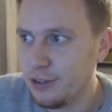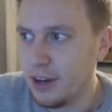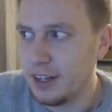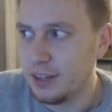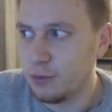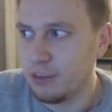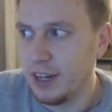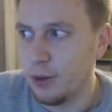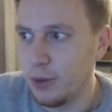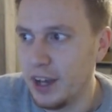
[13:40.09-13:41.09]
The struggle is
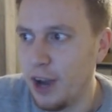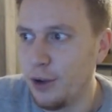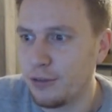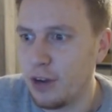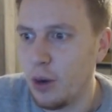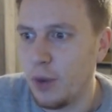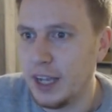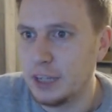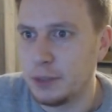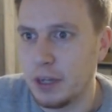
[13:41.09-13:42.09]
real. We're over
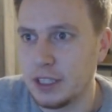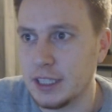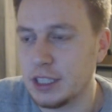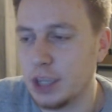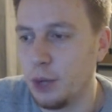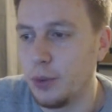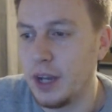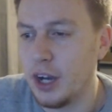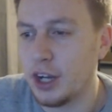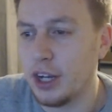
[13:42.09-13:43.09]
our wage budget,
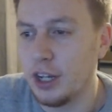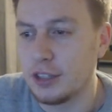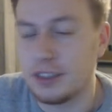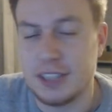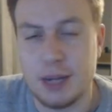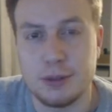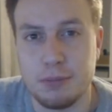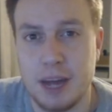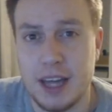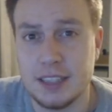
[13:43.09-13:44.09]
so we are going to look to
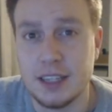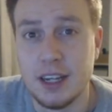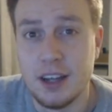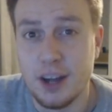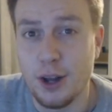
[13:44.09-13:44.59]
sell some players.